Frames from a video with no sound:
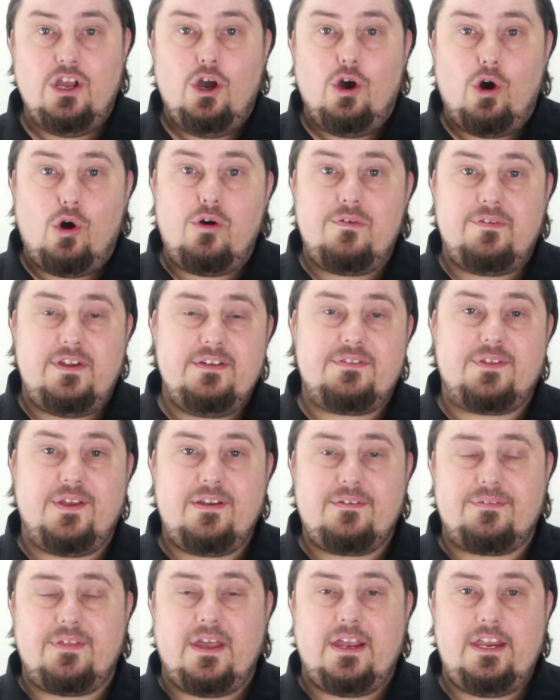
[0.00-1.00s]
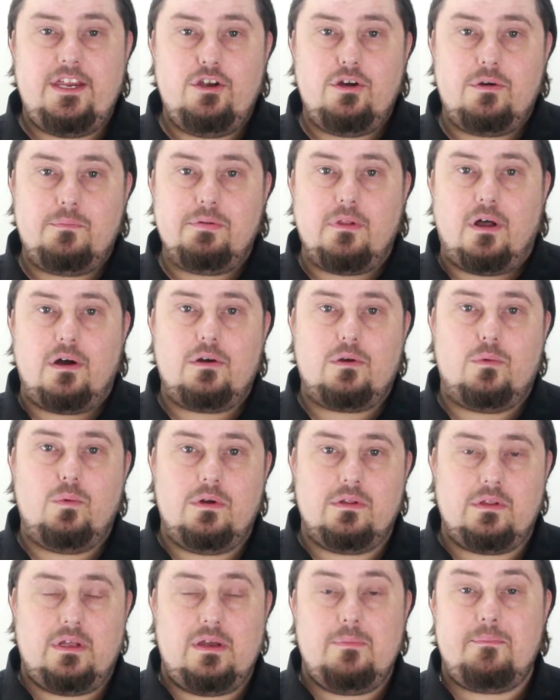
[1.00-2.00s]
or if you think that your blog
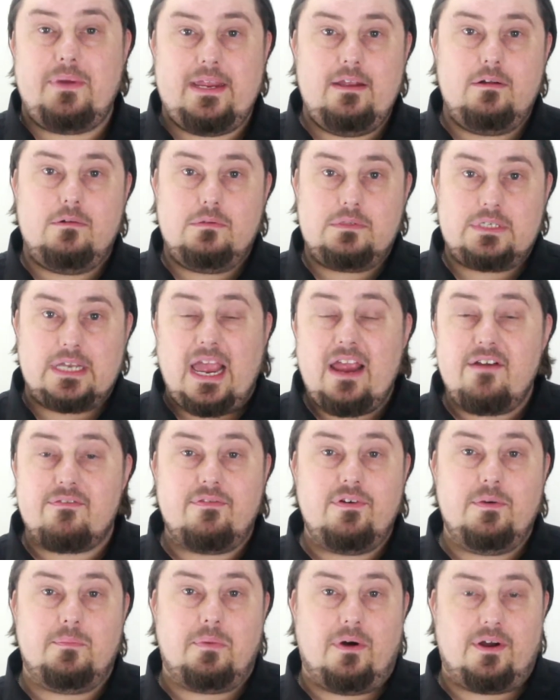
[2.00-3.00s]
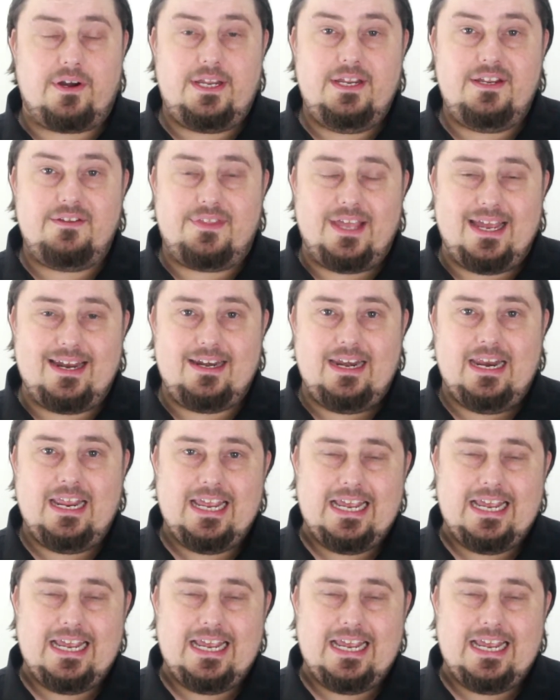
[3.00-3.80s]
will appeal to everybody, then